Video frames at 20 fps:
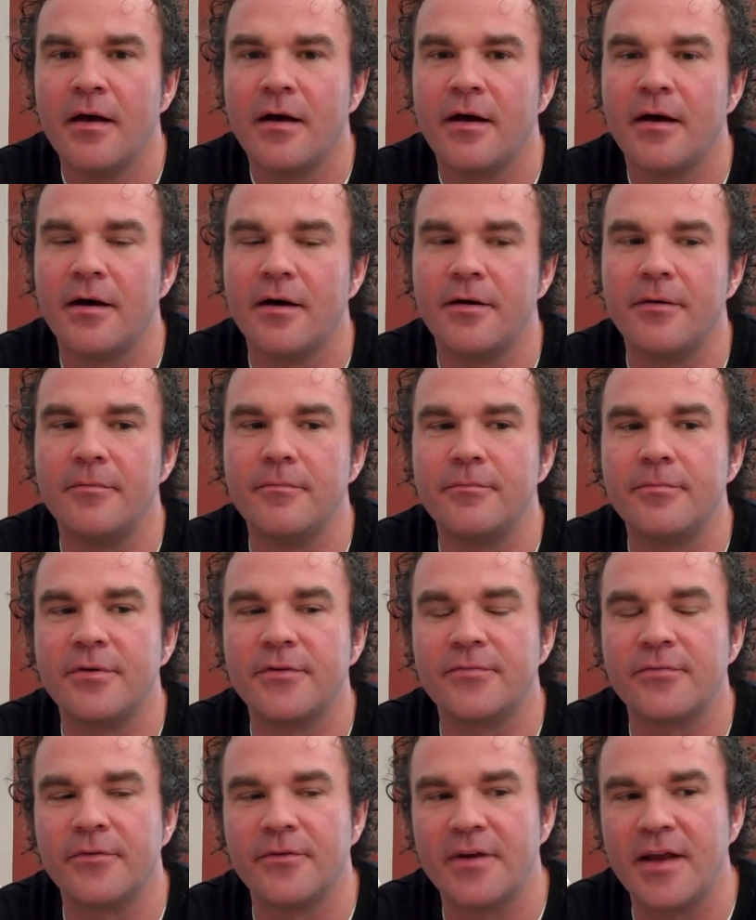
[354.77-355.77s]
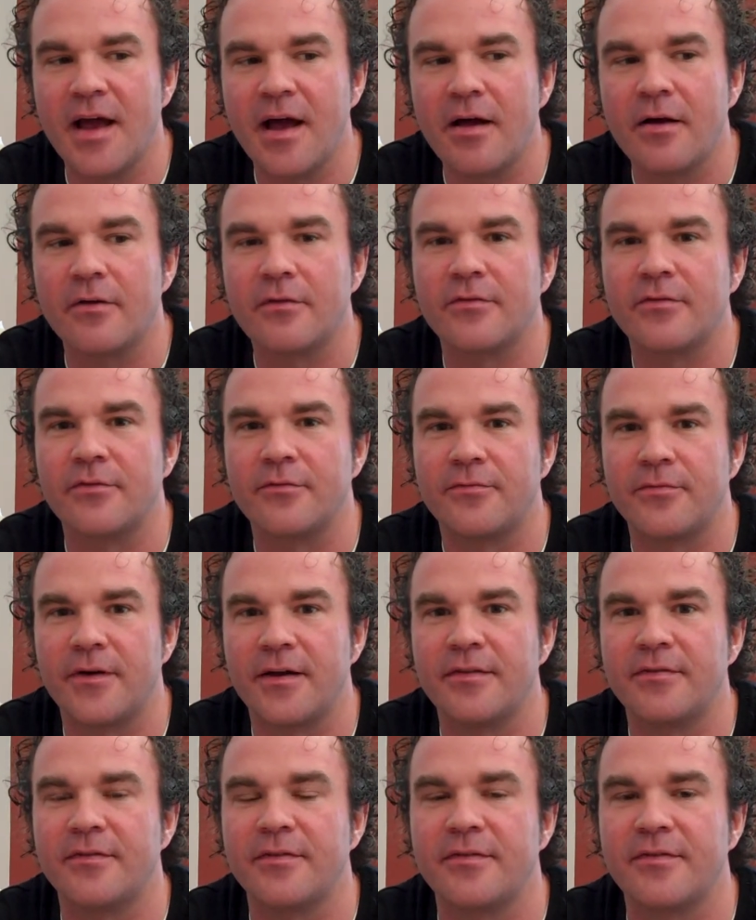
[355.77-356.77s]
But for now,
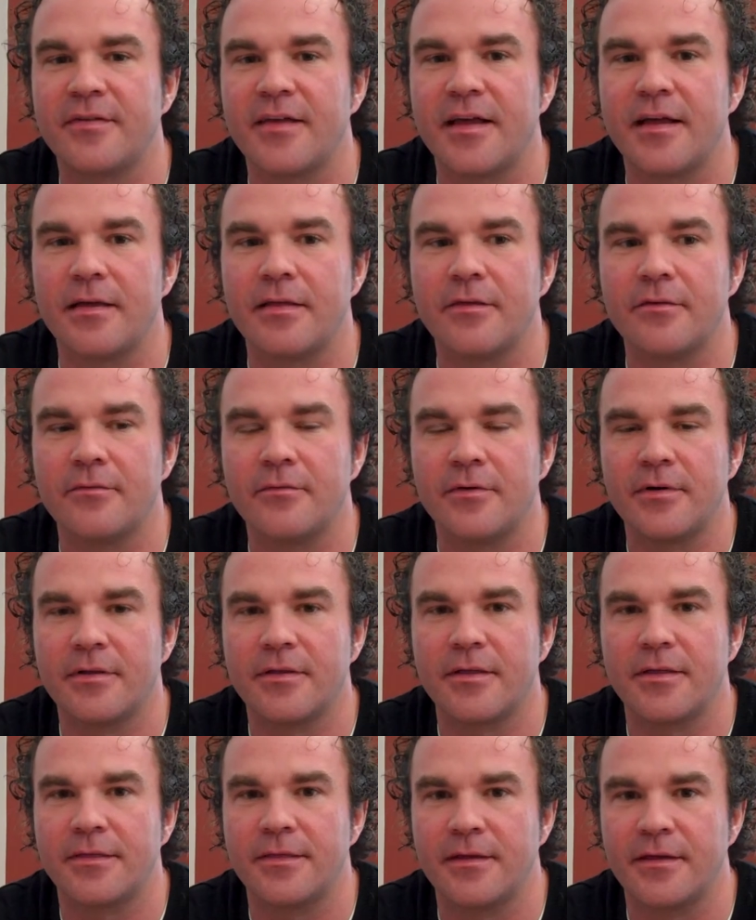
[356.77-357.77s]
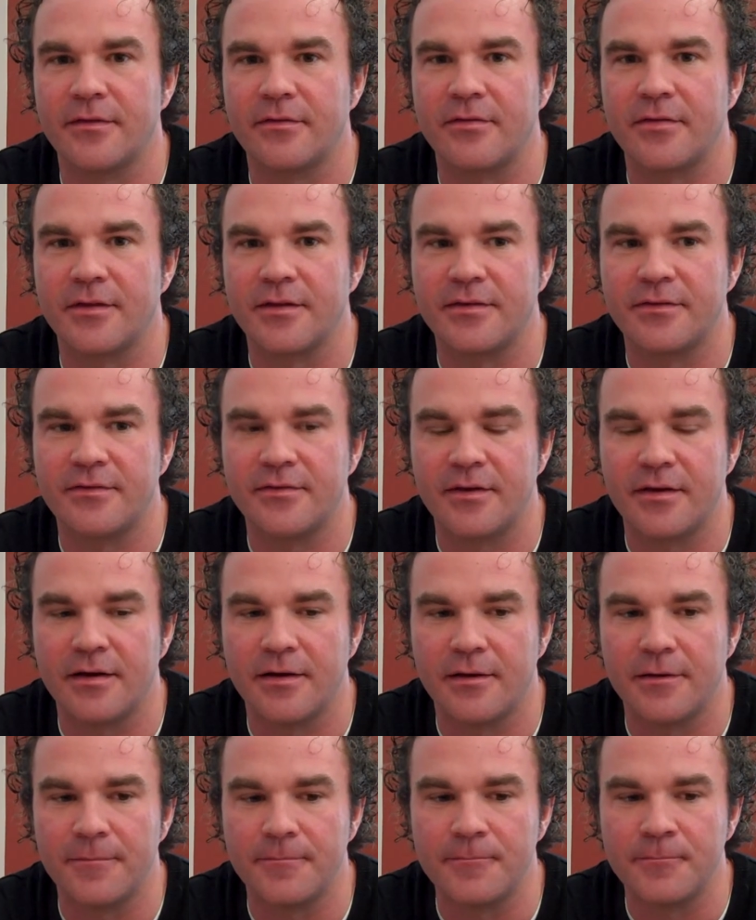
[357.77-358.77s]
suffice to say that one of the things that
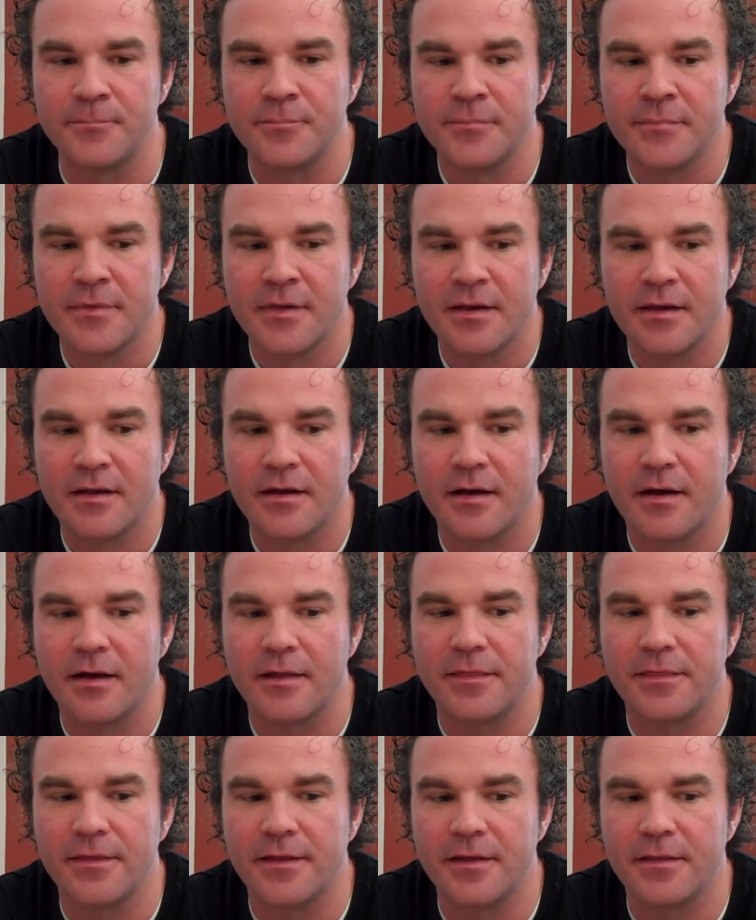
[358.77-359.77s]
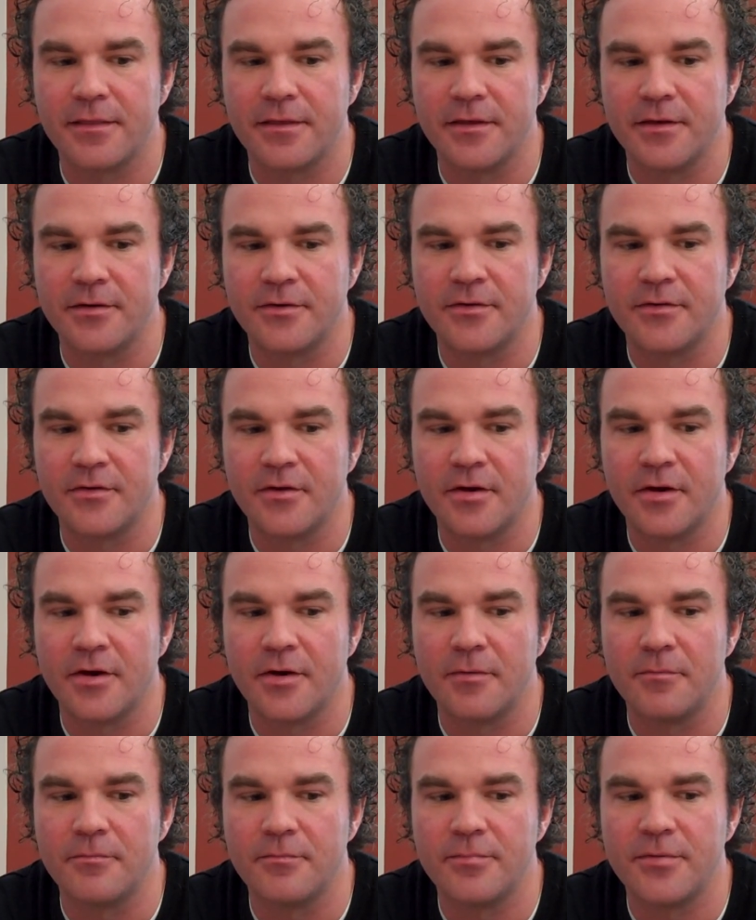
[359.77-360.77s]
I think
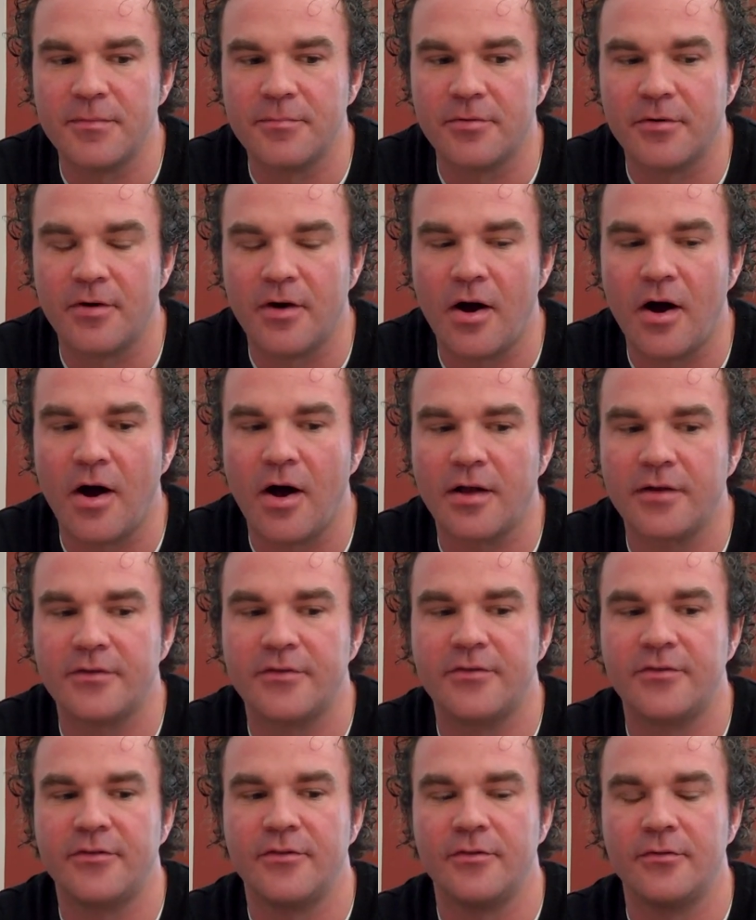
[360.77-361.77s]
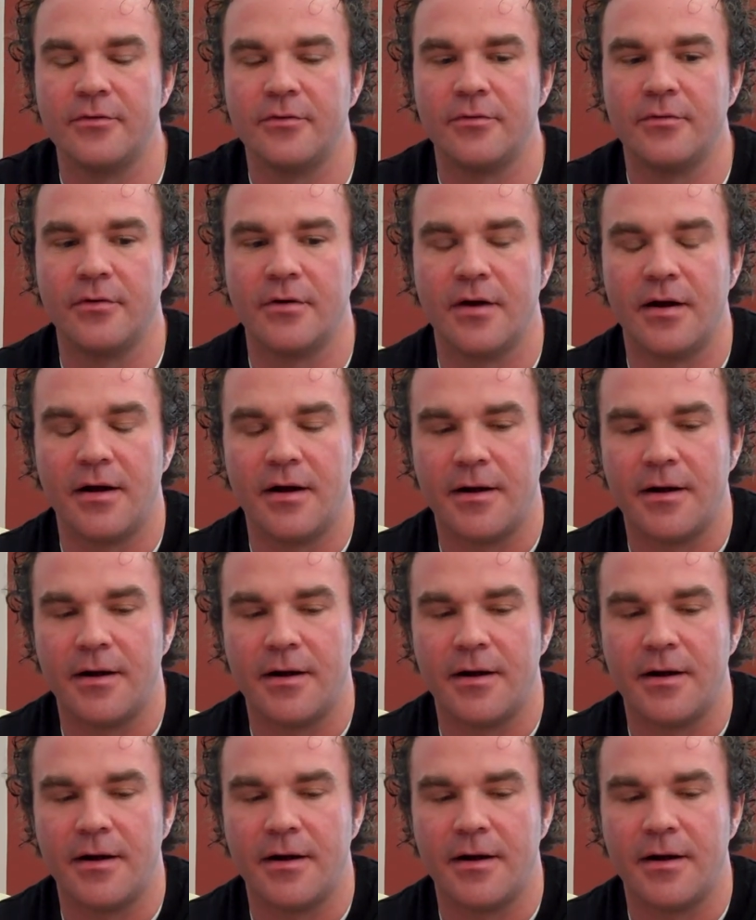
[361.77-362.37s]
that people ought to